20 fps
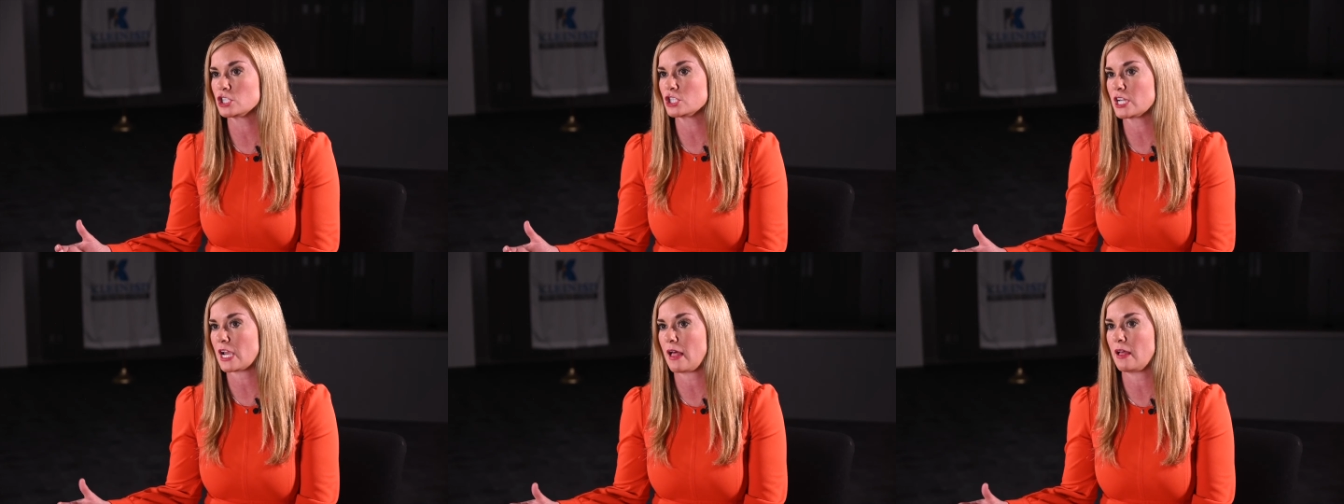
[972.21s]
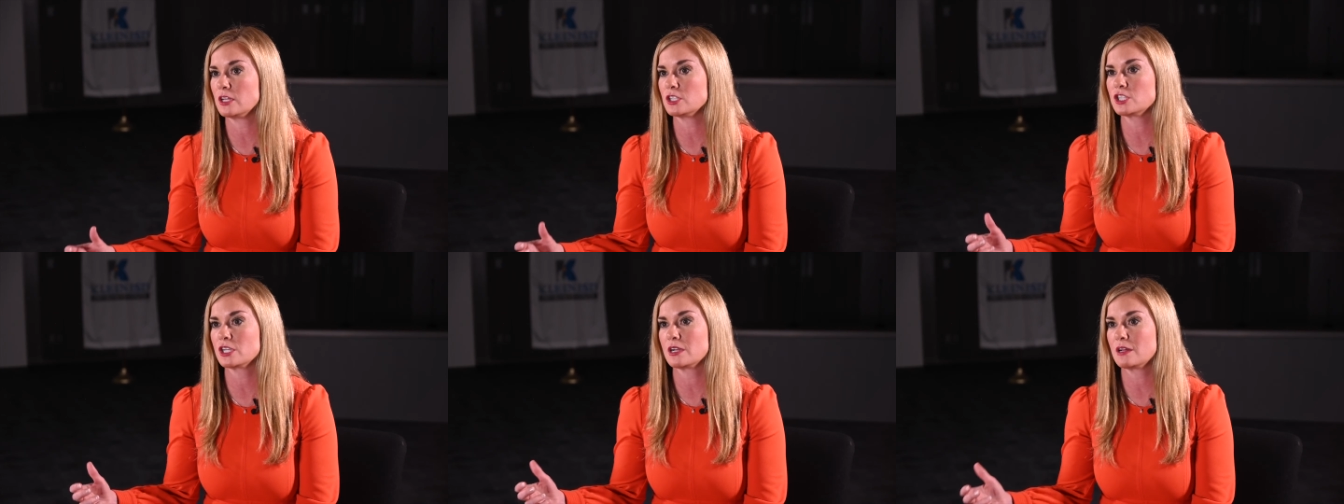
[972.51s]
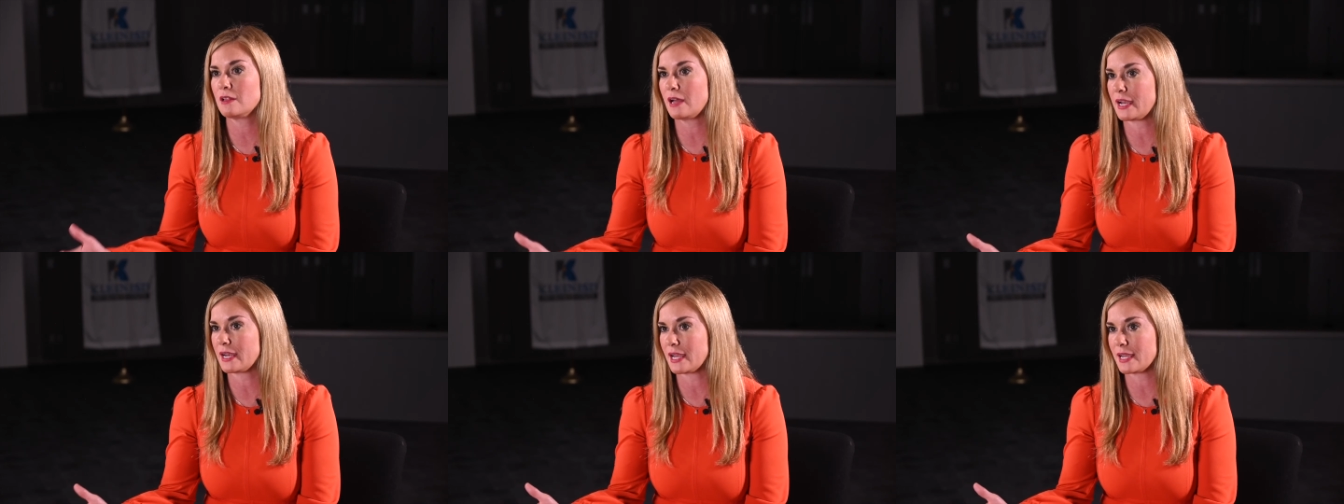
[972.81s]
Challenge in
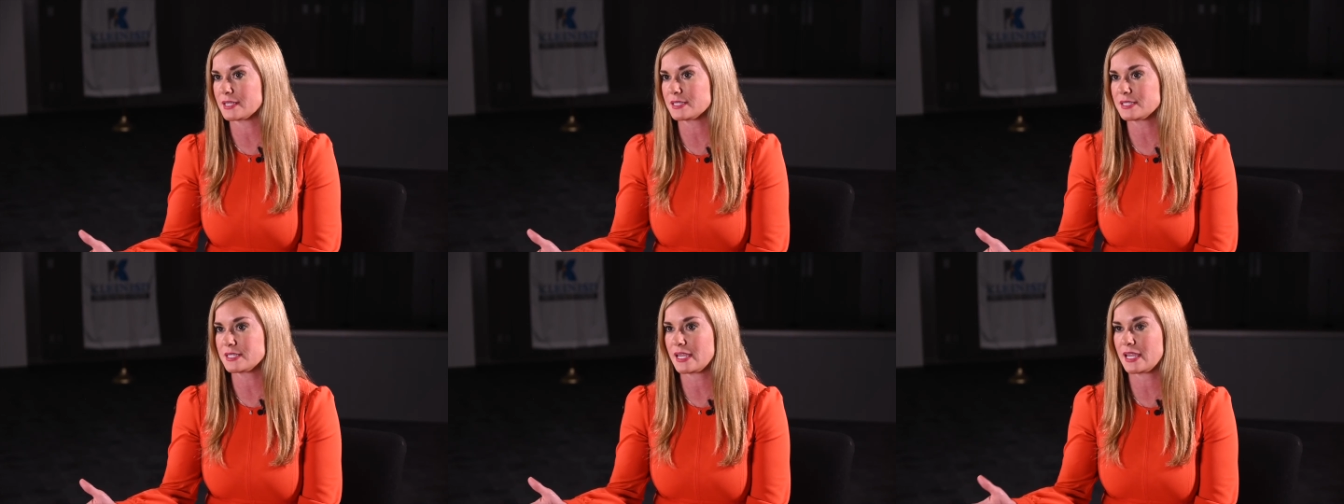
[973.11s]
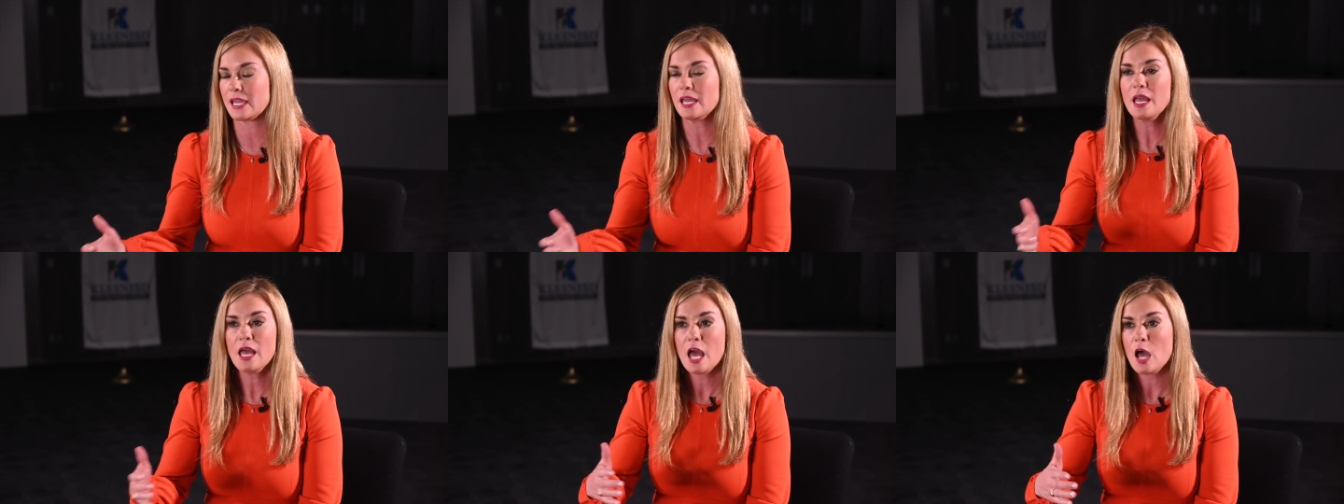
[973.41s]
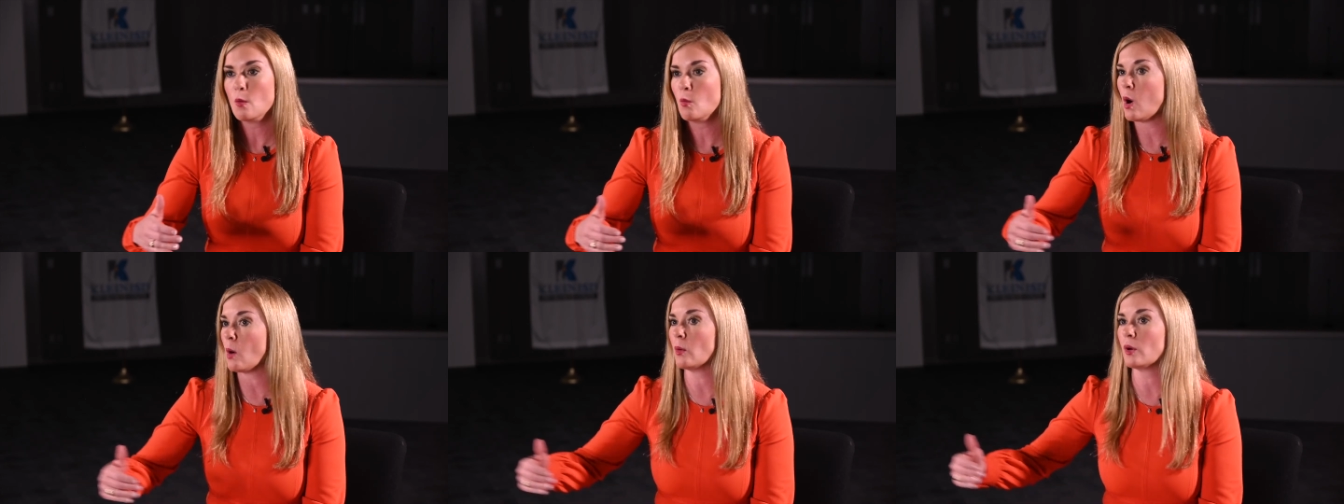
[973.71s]
Klein ISD
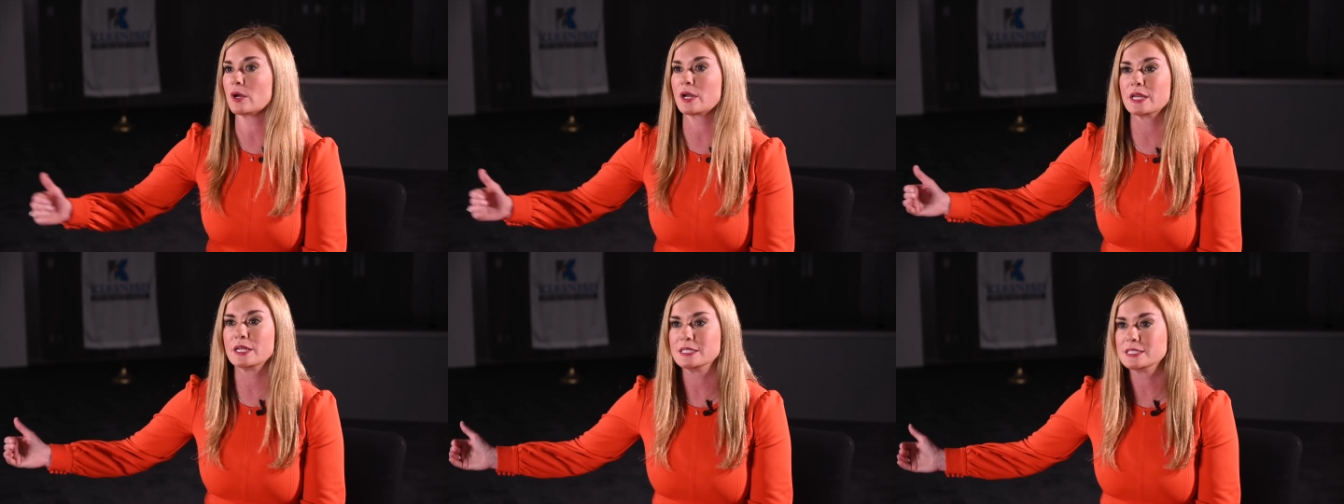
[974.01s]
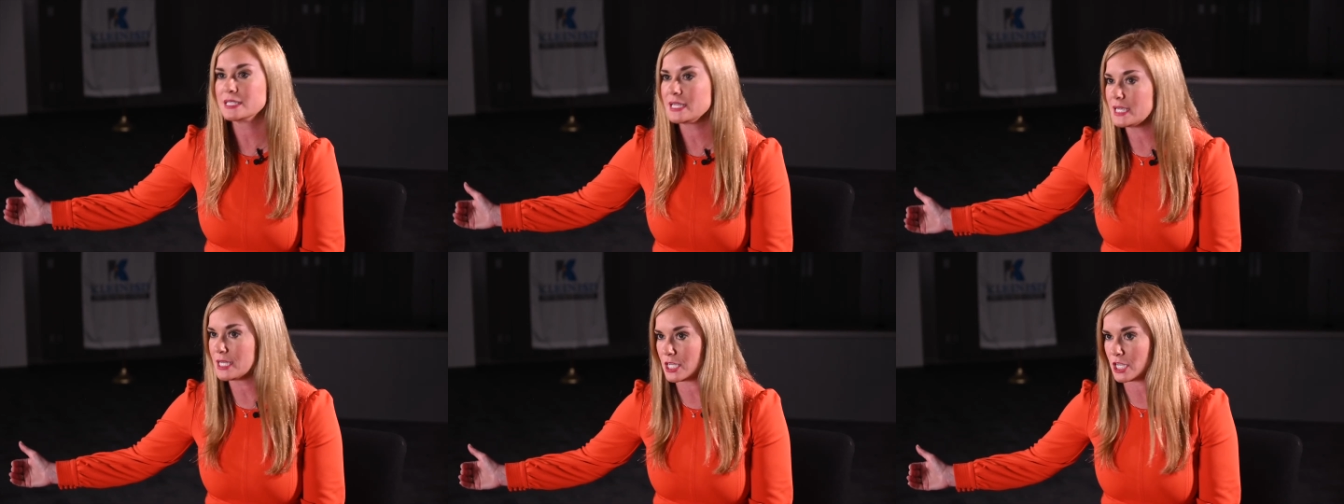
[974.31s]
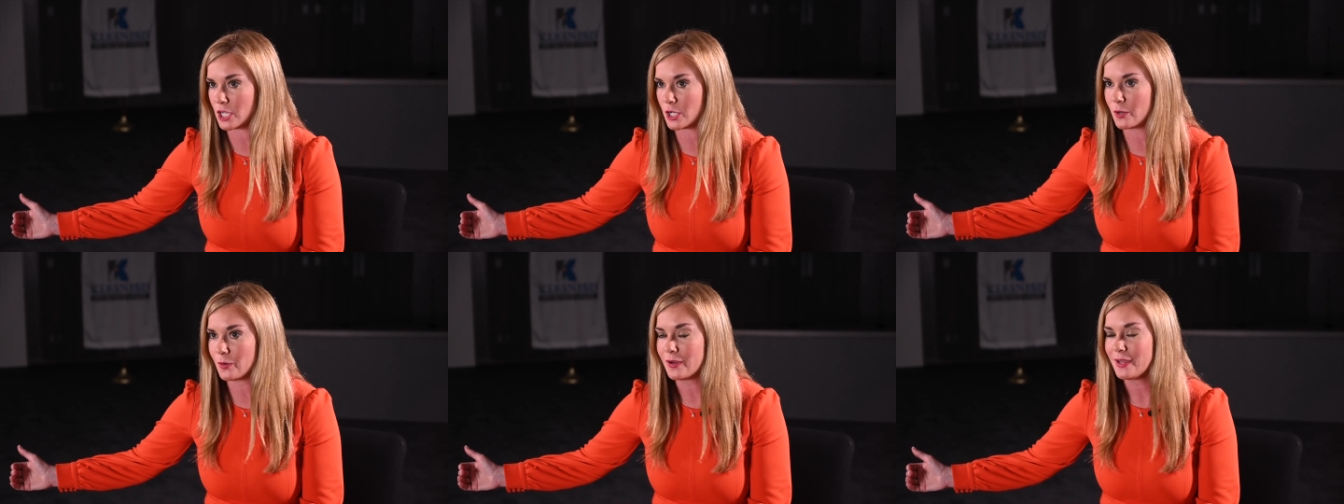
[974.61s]
and what will
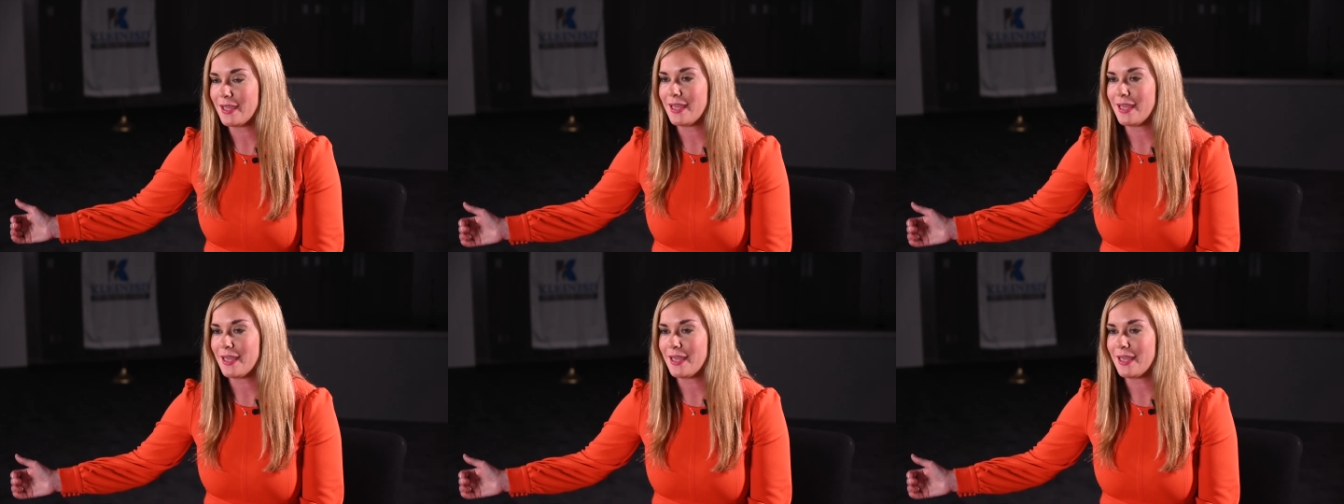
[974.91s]
continue